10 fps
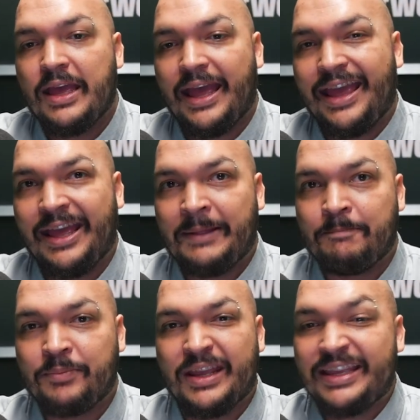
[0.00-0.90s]

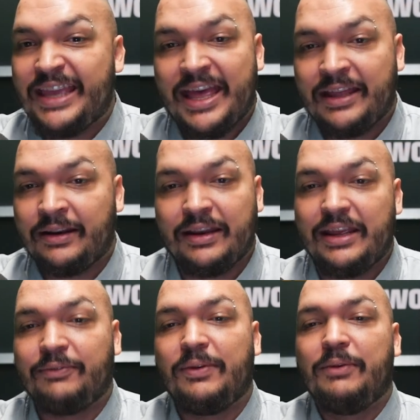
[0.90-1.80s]
And again,
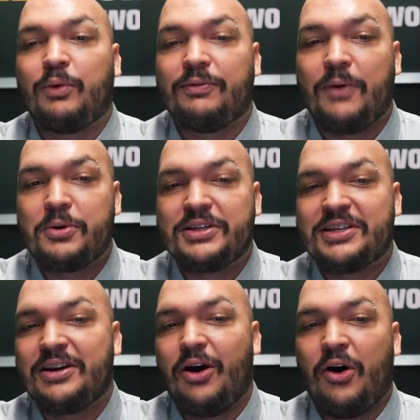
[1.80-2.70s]
if, if we're
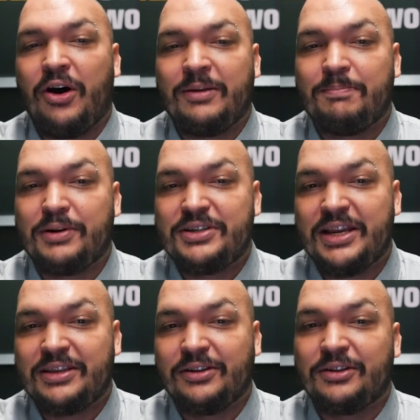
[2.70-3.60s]
focusing on
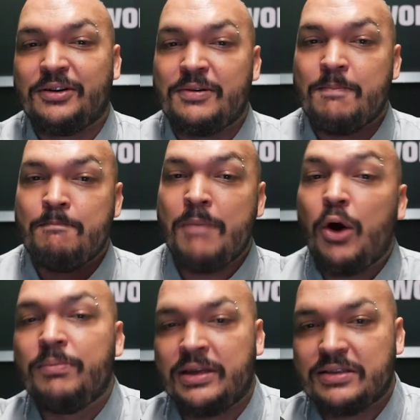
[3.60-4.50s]
particular
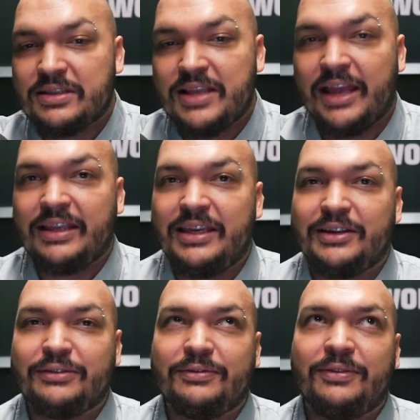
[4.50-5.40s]
moments that
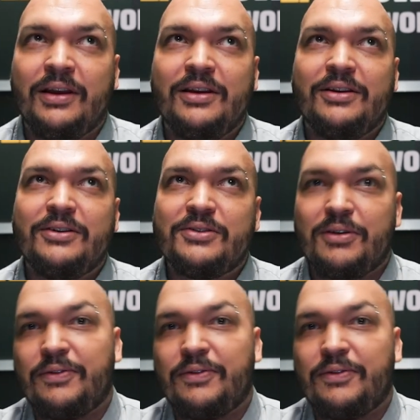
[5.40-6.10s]
give sort of